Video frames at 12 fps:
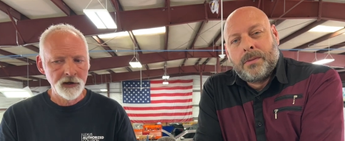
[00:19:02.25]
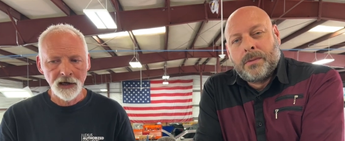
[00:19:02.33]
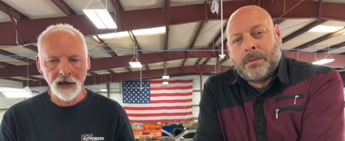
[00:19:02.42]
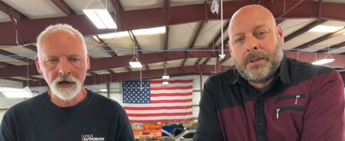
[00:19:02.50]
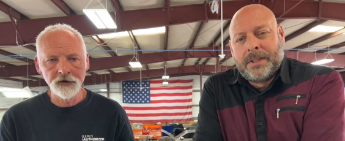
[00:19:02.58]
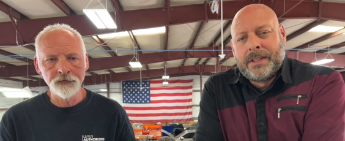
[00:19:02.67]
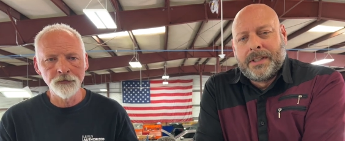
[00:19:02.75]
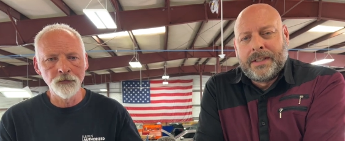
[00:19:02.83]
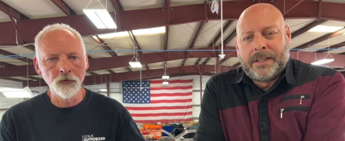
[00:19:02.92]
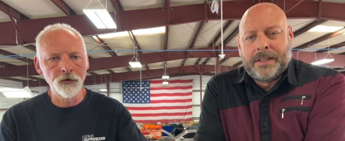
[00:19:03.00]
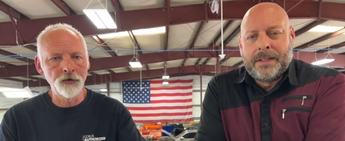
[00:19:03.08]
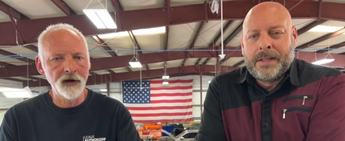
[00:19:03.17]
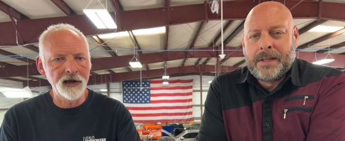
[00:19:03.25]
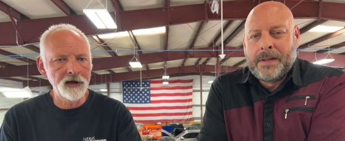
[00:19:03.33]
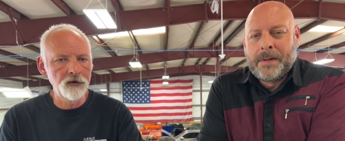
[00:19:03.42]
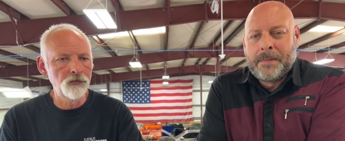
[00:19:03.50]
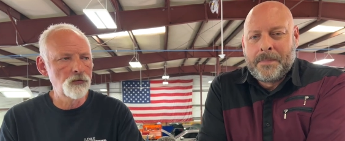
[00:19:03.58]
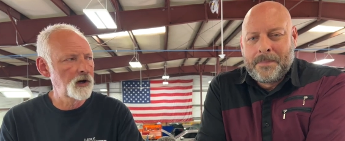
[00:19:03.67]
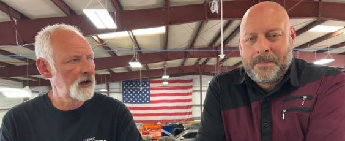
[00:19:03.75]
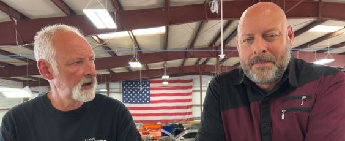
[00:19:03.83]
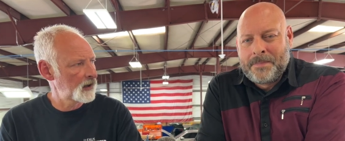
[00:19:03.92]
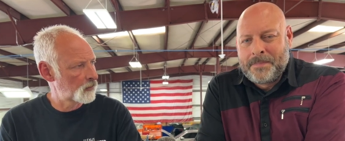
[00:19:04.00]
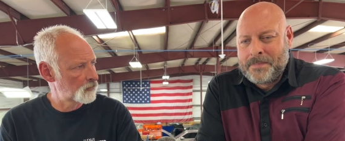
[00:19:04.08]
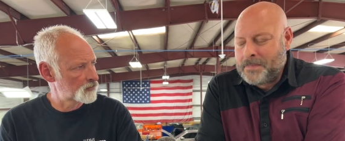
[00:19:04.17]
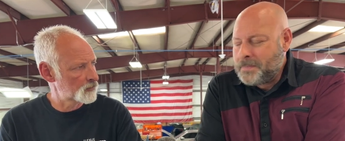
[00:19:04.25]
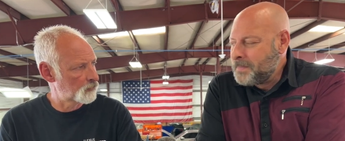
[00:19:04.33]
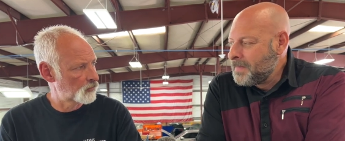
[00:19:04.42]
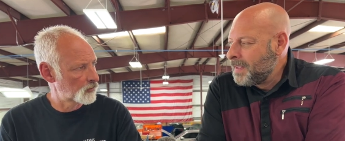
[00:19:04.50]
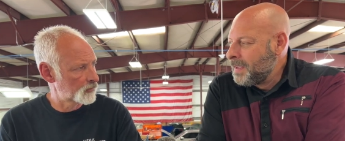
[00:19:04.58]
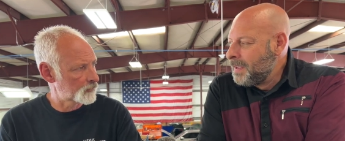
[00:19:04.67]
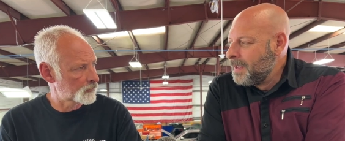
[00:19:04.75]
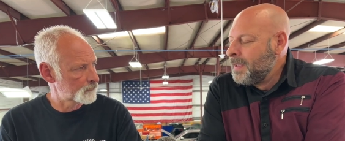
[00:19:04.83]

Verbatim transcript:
Speaker 1: And really? It's for a radiator support.